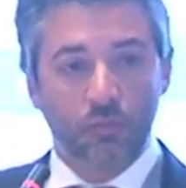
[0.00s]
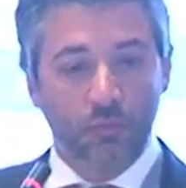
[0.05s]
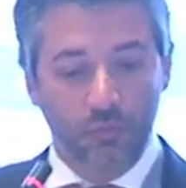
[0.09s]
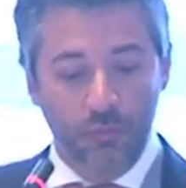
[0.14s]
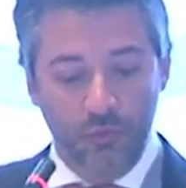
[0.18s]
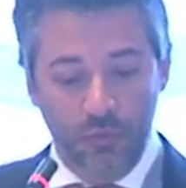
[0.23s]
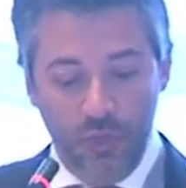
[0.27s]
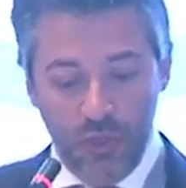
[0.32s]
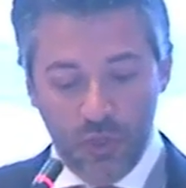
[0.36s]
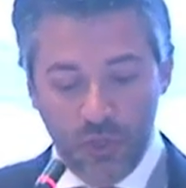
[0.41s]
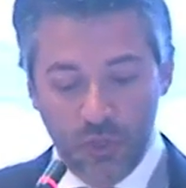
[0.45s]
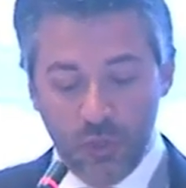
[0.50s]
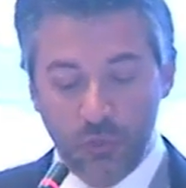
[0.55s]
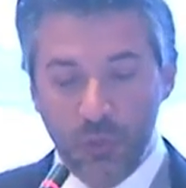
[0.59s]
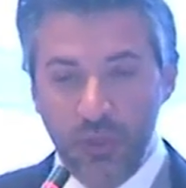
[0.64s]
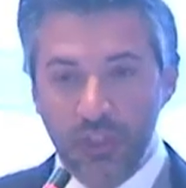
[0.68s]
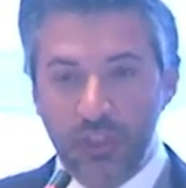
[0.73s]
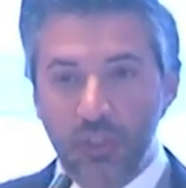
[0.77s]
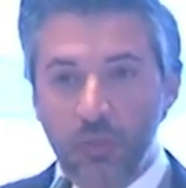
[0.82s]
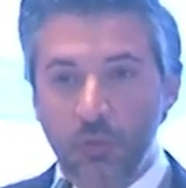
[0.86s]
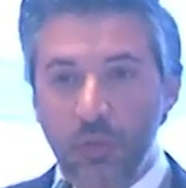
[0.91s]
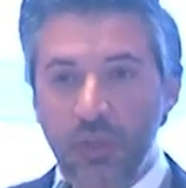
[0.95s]
Vision
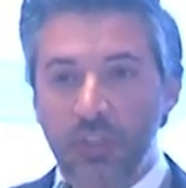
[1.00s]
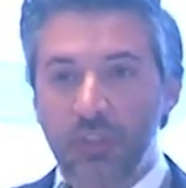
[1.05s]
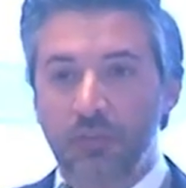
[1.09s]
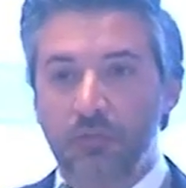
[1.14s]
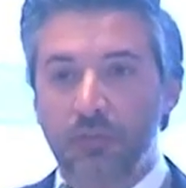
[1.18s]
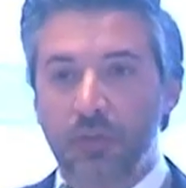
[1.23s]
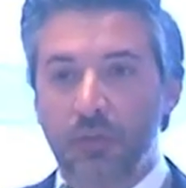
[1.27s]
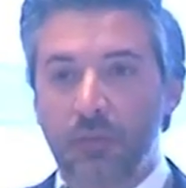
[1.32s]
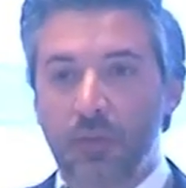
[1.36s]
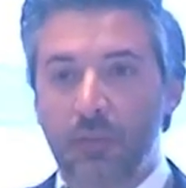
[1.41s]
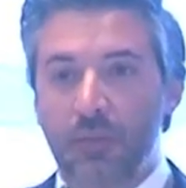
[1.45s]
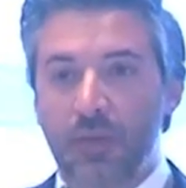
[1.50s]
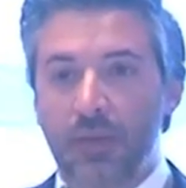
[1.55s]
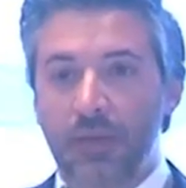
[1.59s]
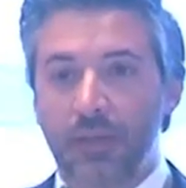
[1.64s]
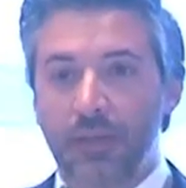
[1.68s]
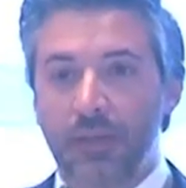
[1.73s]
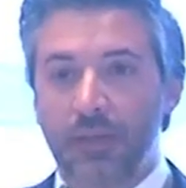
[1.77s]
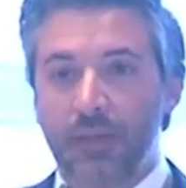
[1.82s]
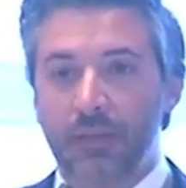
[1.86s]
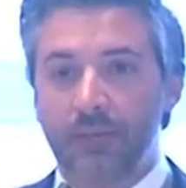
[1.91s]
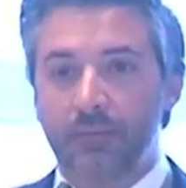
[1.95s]
2020 from
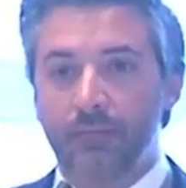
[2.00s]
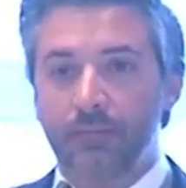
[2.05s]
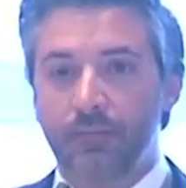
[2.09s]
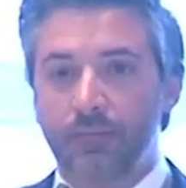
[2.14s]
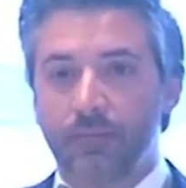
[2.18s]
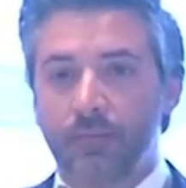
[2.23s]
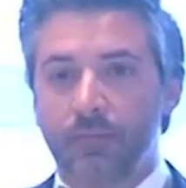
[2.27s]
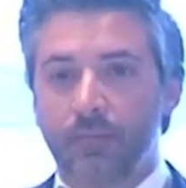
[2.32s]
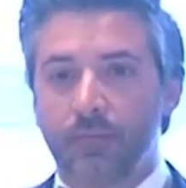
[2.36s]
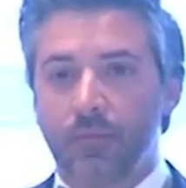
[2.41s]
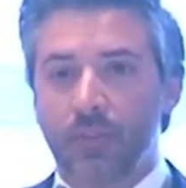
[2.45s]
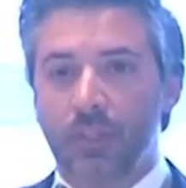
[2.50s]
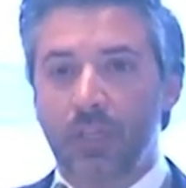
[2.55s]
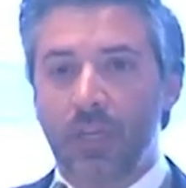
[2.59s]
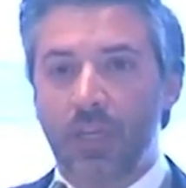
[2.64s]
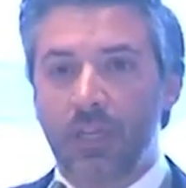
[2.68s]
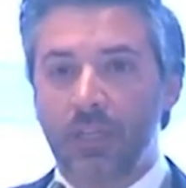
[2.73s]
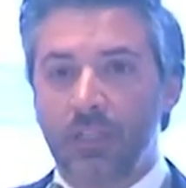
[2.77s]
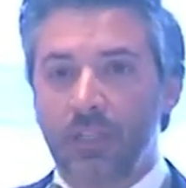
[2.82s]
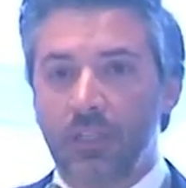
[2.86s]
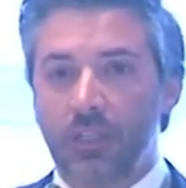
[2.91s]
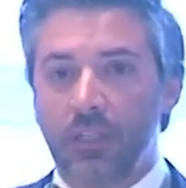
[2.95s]
Amman again. The
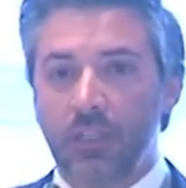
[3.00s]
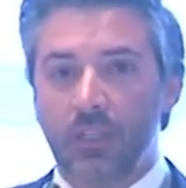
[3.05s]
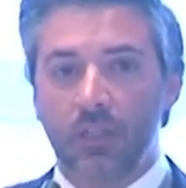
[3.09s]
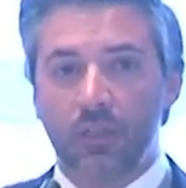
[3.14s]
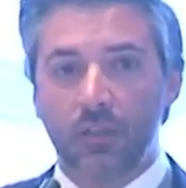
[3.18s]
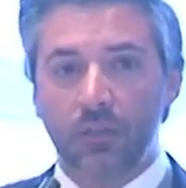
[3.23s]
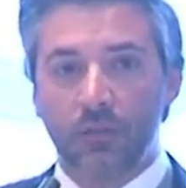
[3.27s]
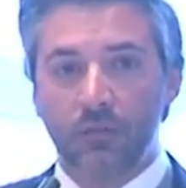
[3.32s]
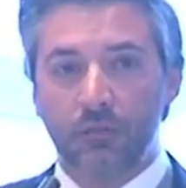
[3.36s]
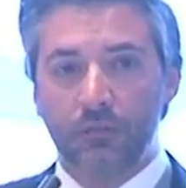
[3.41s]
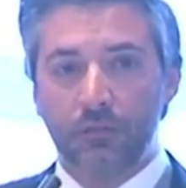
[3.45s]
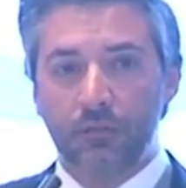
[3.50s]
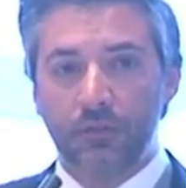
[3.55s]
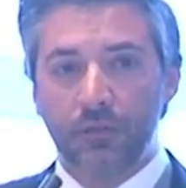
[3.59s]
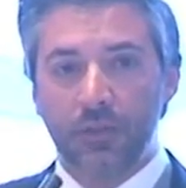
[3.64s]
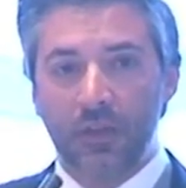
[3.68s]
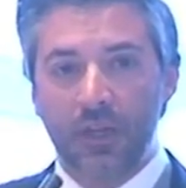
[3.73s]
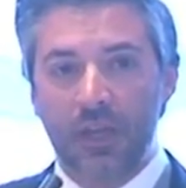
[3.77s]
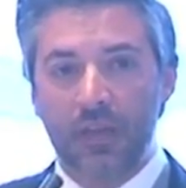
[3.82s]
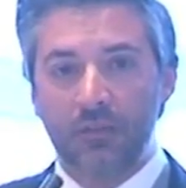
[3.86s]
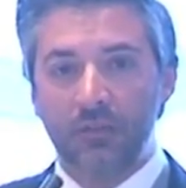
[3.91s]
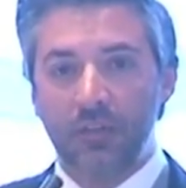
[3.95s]
idea of
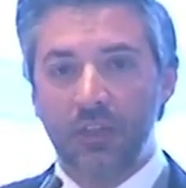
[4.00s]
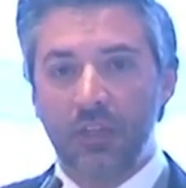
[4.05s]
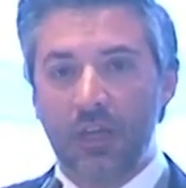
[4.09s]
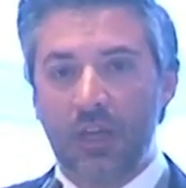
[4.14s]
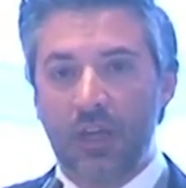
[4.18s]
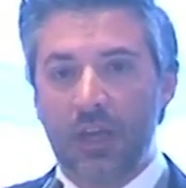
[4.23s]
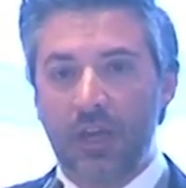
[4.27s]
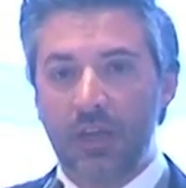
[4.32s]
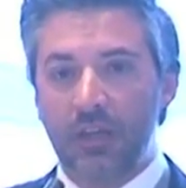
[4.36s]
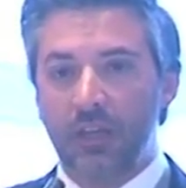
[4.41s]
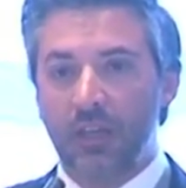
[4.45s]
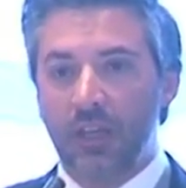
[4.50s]
having a higher